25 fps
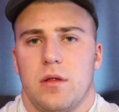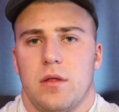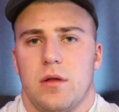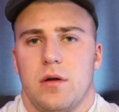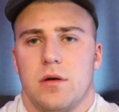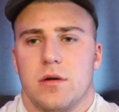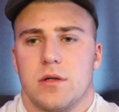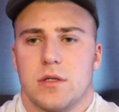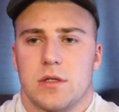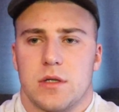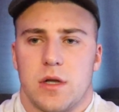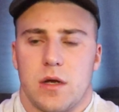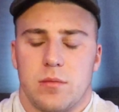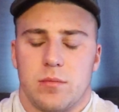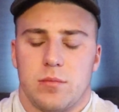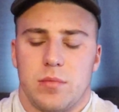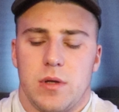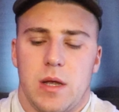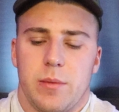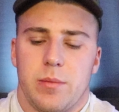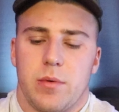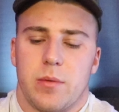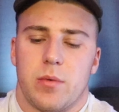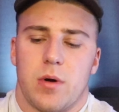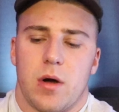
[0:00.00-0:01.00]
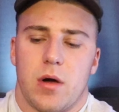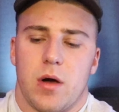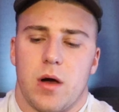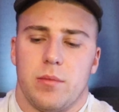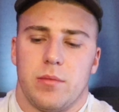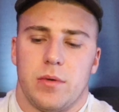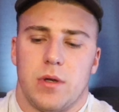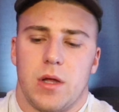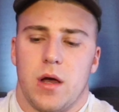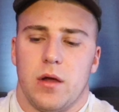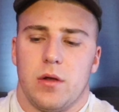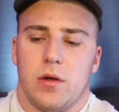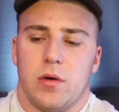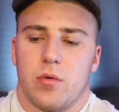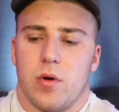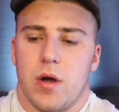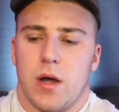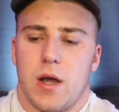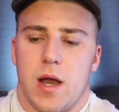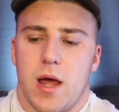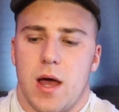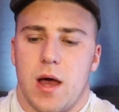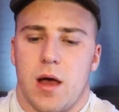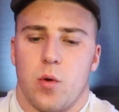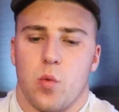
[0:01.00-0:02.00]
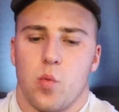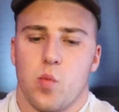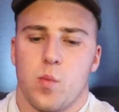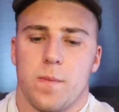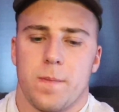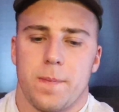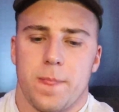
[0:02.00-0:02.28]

There's some people, bro, I'm telling you right now.